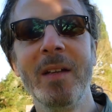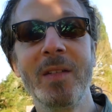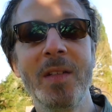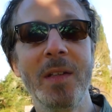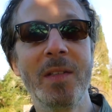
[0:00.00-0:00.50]

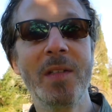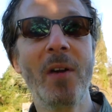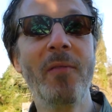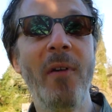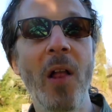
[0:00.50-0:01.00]
to
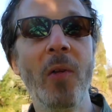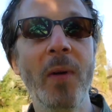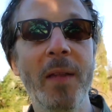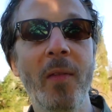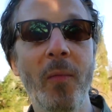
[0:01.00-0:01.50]
start
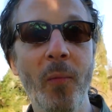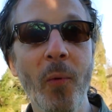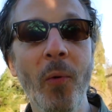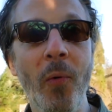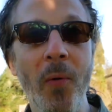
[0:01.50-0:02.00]
following the
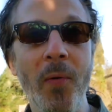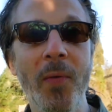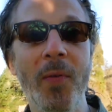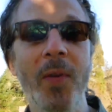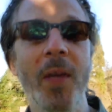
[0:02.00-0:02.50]

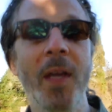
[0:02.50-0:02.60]
rules.